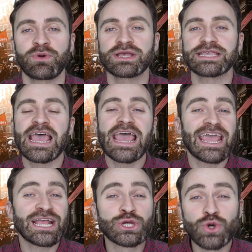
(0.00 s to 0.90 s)
because
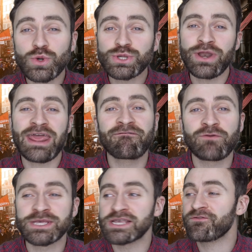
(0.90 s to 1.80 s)
it draws on
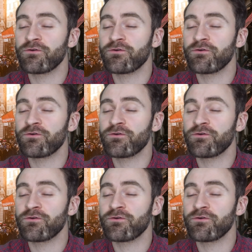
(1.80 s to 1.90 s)
influences